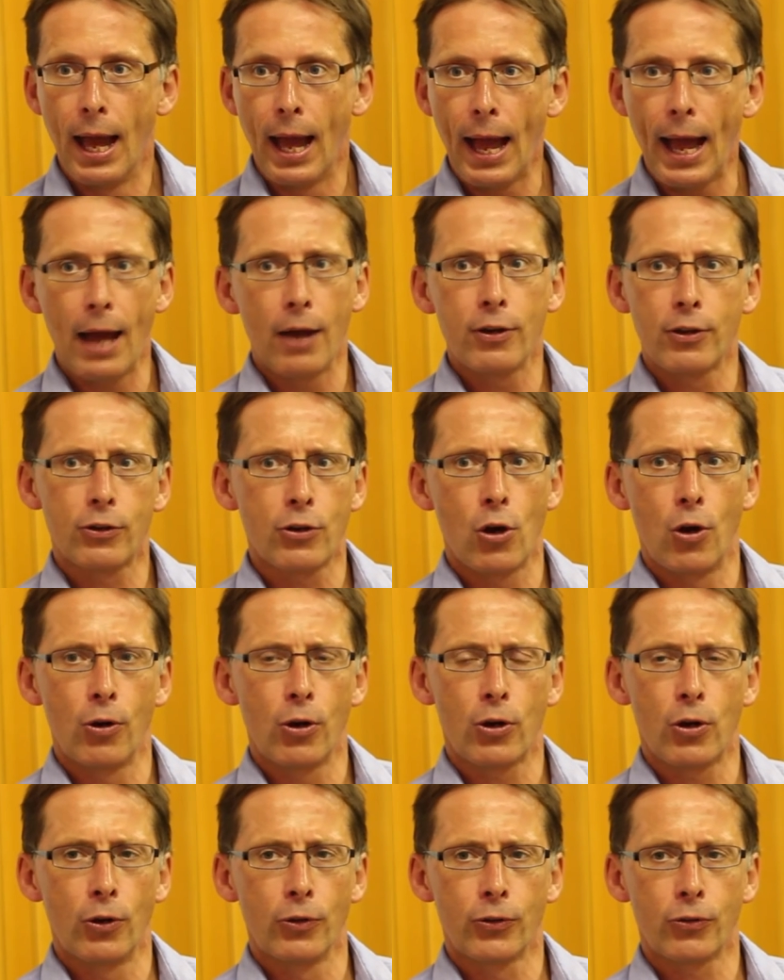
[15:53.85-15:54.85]
How did
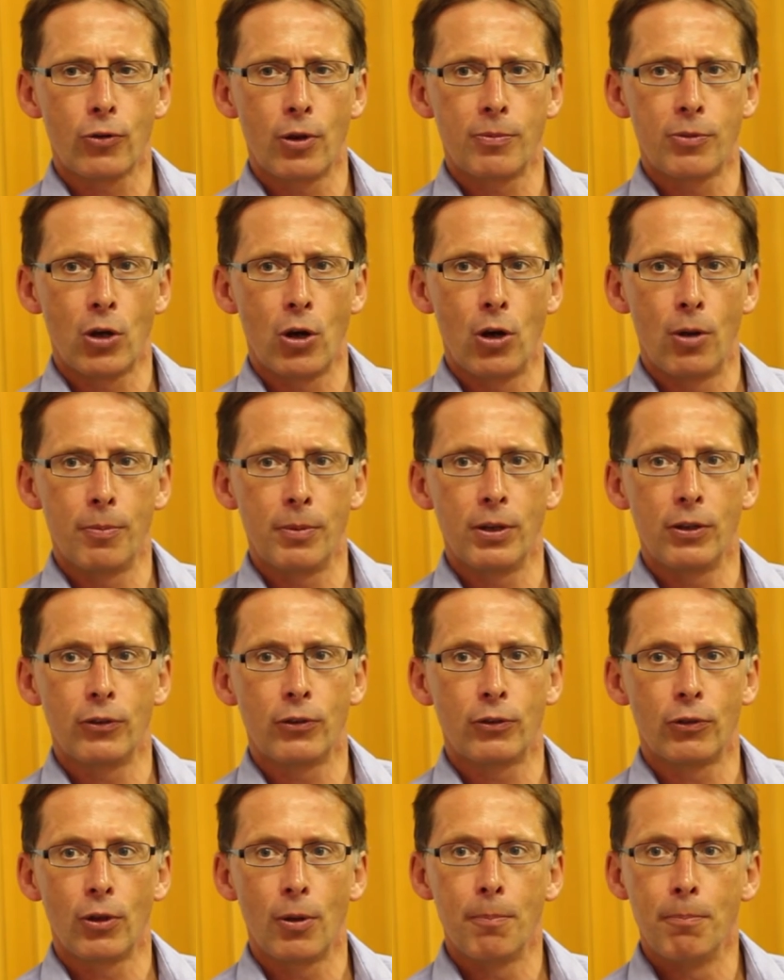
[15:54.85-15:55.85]
conscript
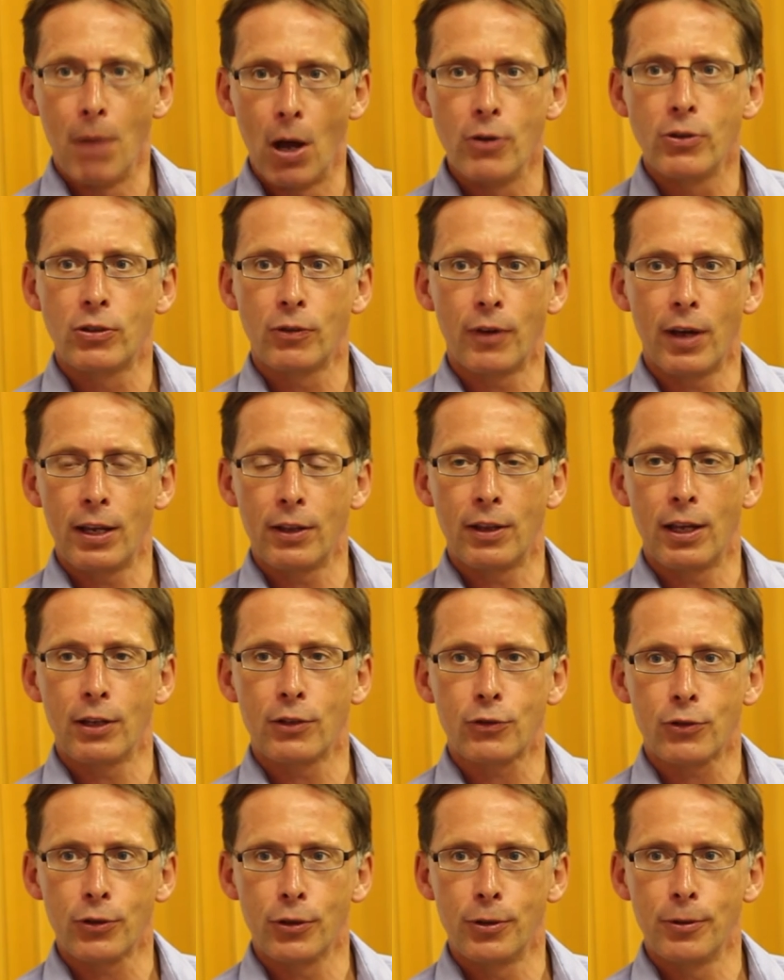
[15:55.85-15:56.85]
armies motivate their
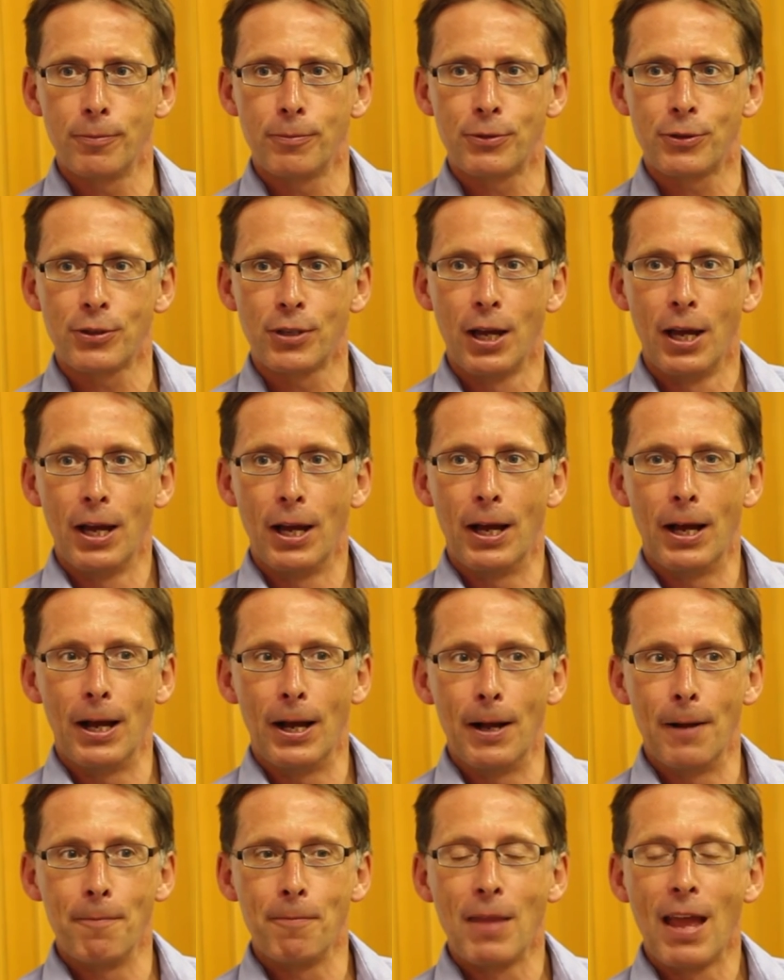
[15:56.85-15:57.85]
troops?
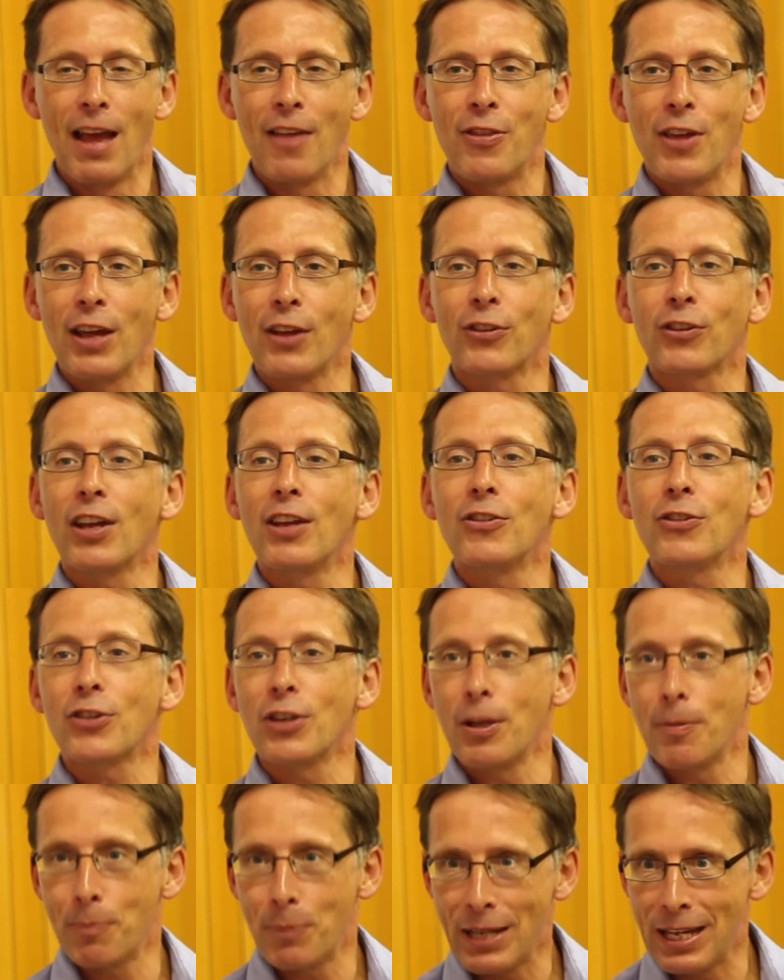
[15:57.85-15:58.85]
They
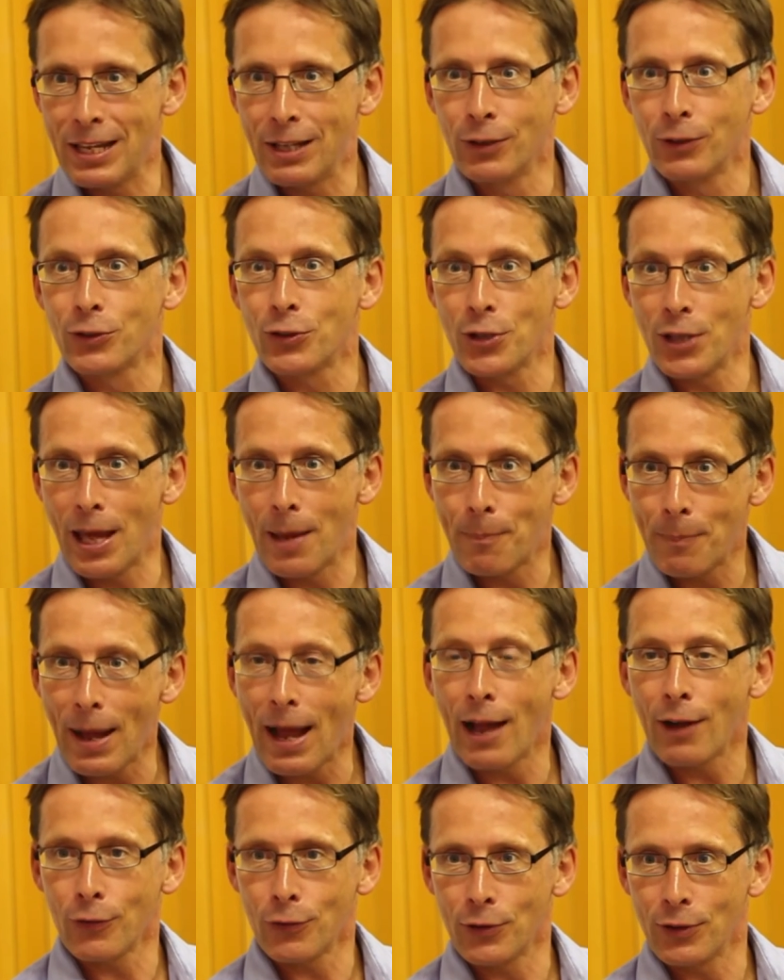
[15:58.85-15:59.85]
essentially appealed to their
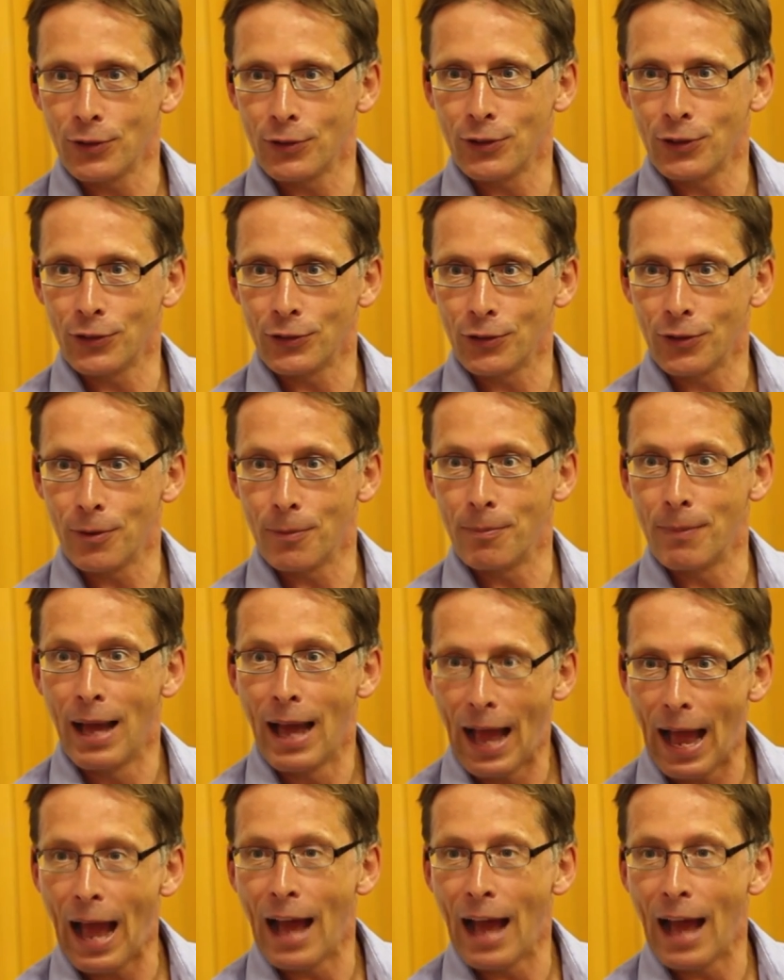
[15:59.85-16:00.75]
patriotism